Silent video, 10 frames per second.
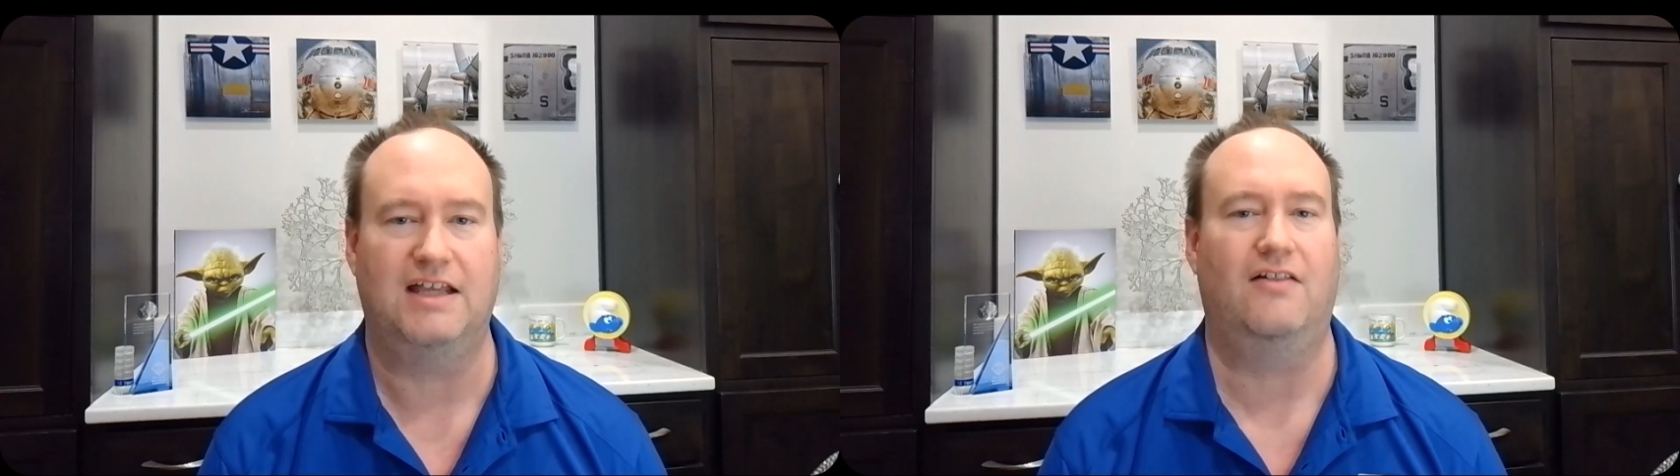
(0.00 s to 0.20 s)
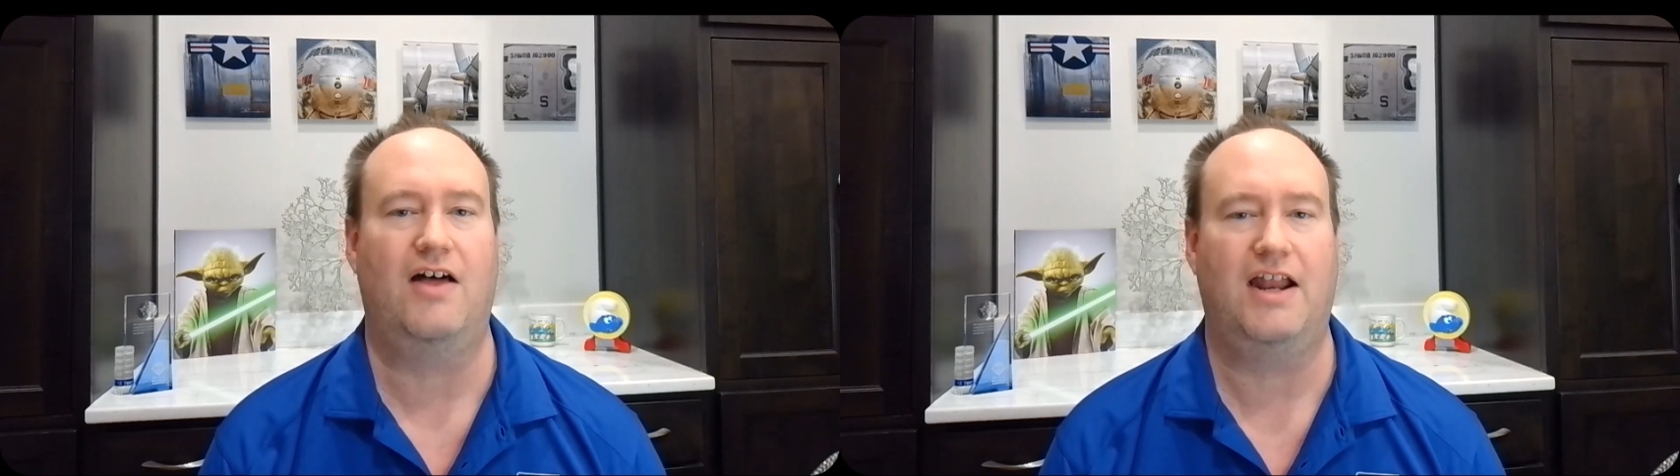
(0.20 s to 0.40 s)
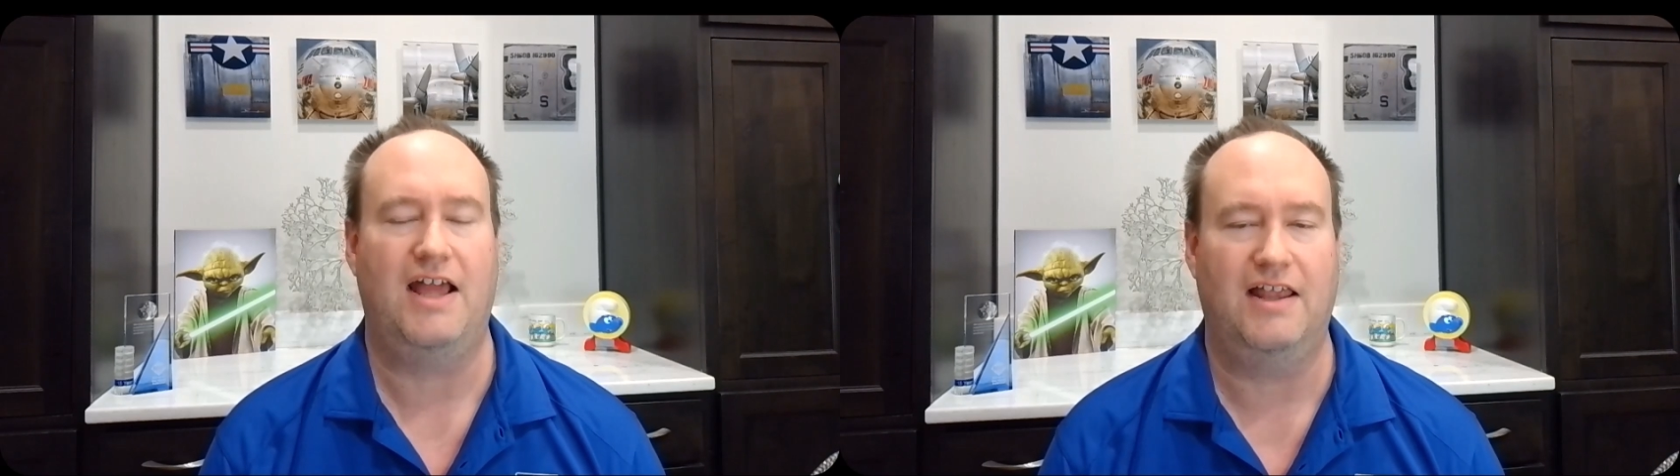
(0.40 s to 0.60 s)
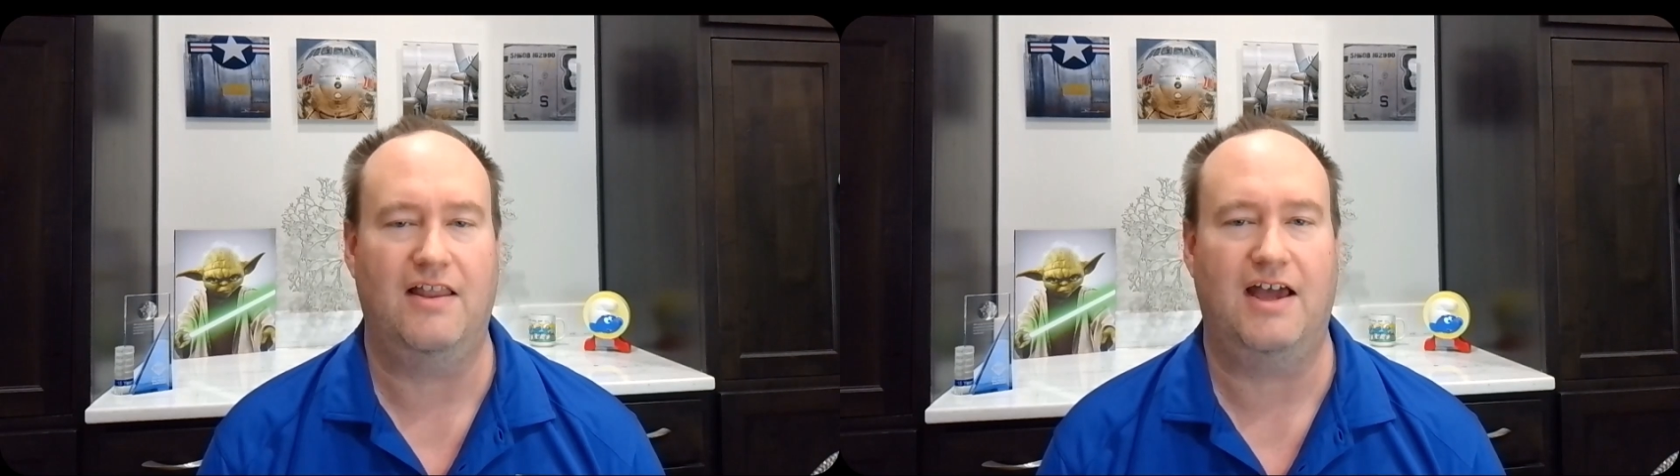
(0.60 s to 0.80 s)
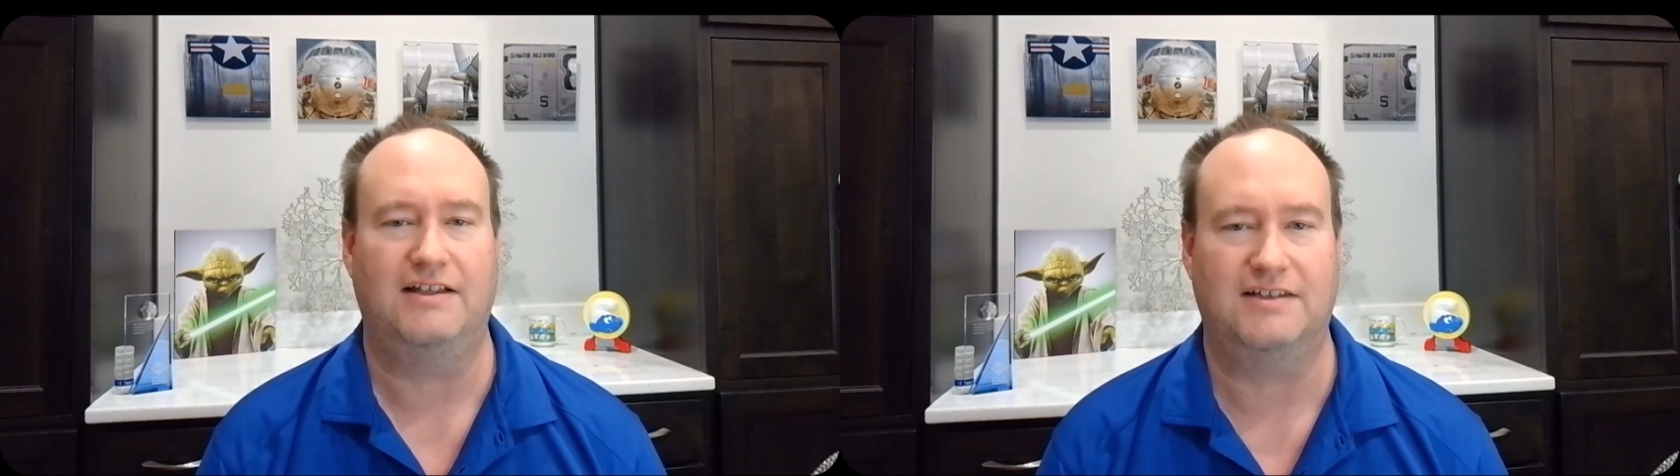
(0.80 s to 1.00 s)
get a lot of
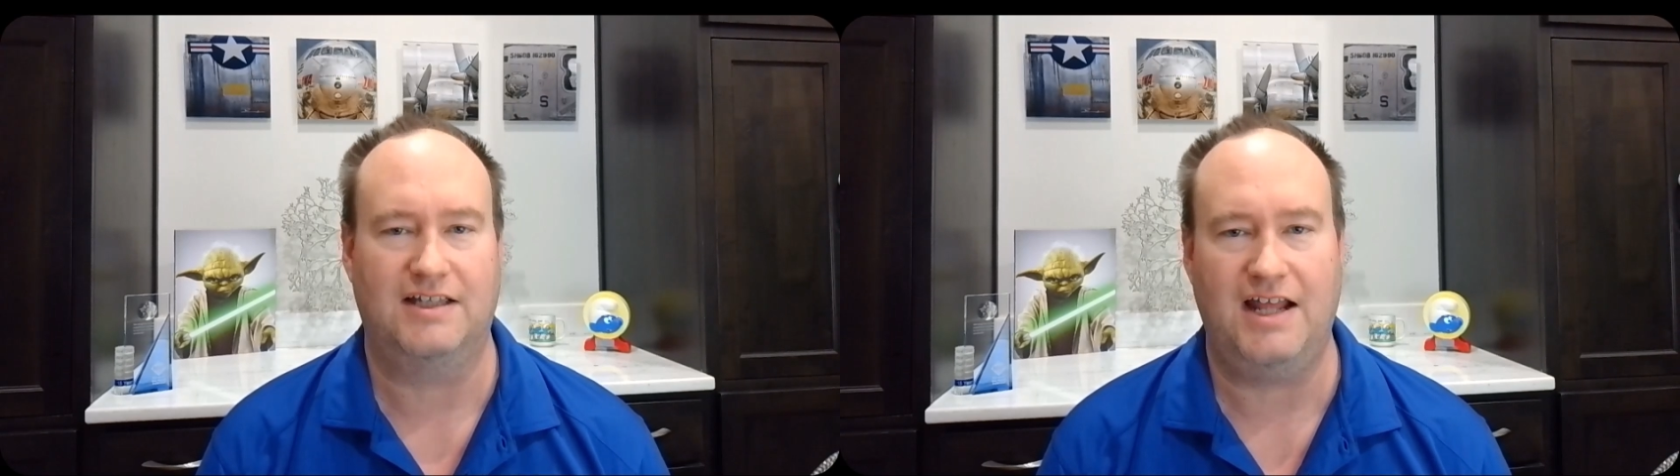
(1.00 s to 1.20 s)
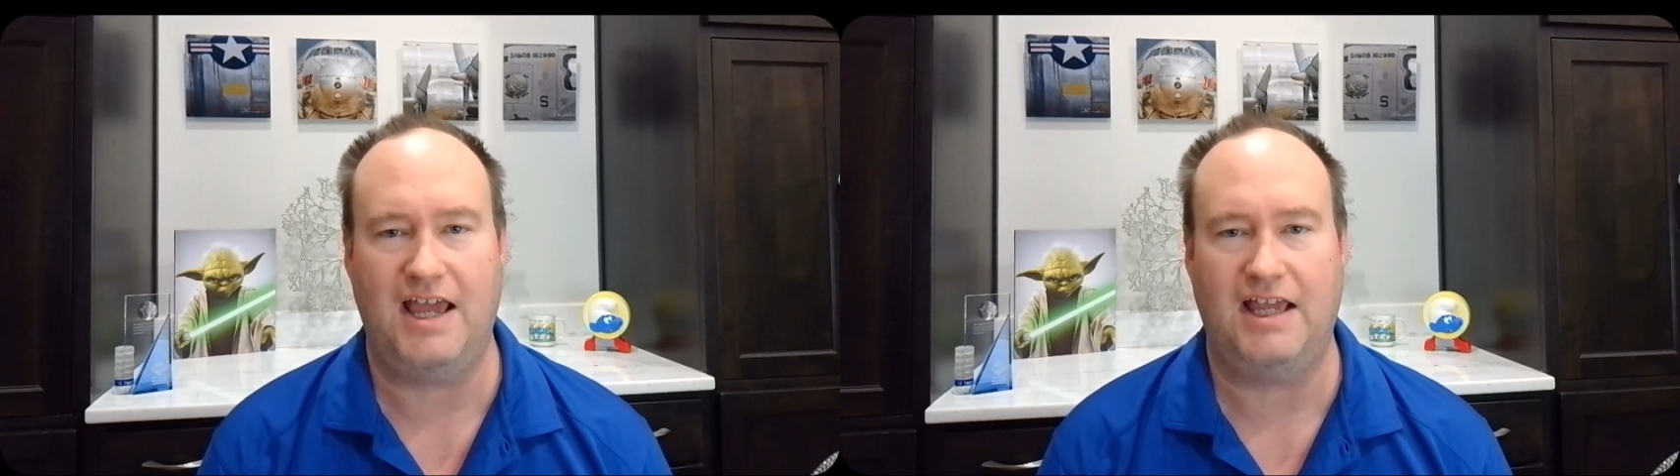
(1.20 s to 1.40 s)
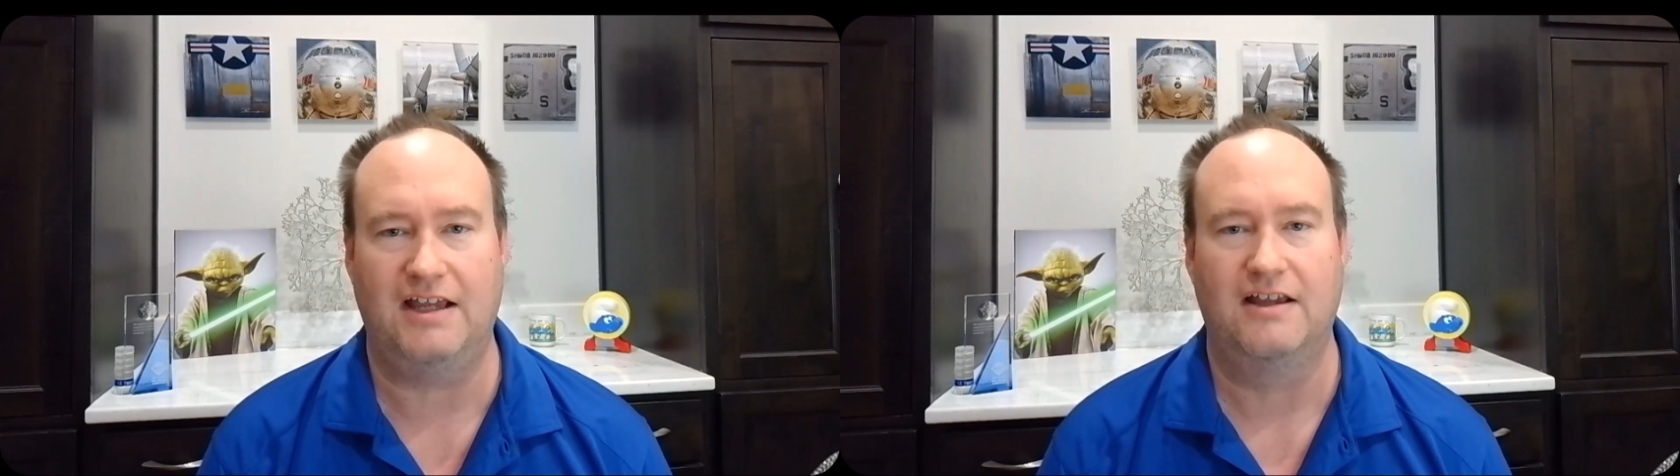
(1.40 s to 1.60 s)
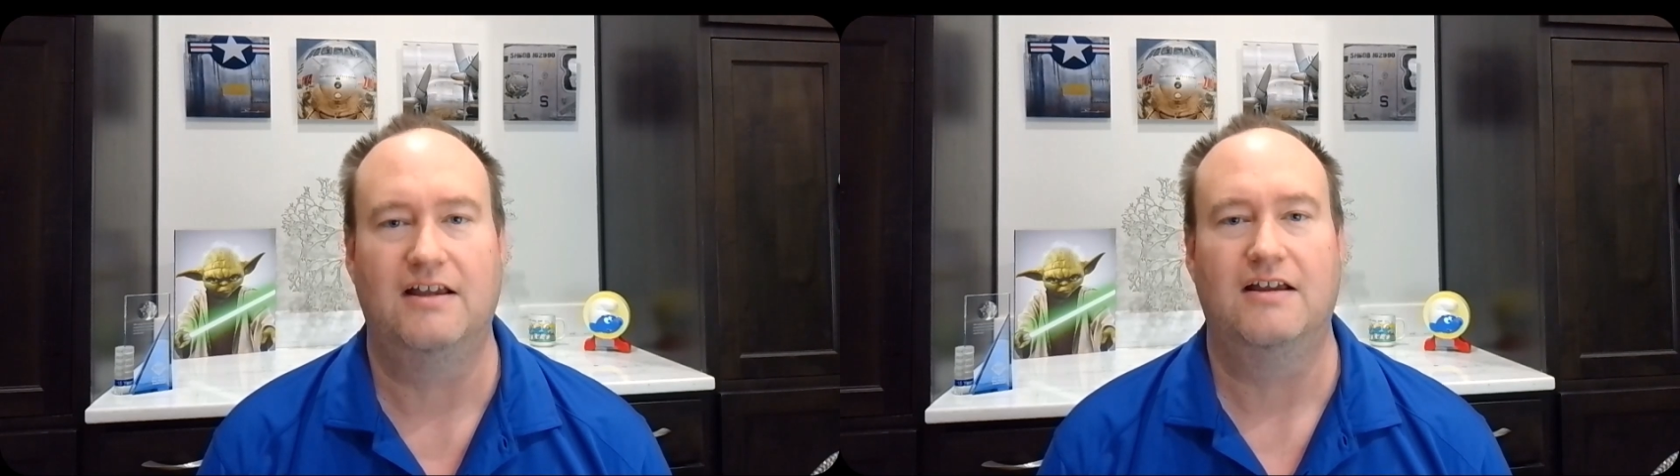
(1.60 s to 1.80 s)
headlines today,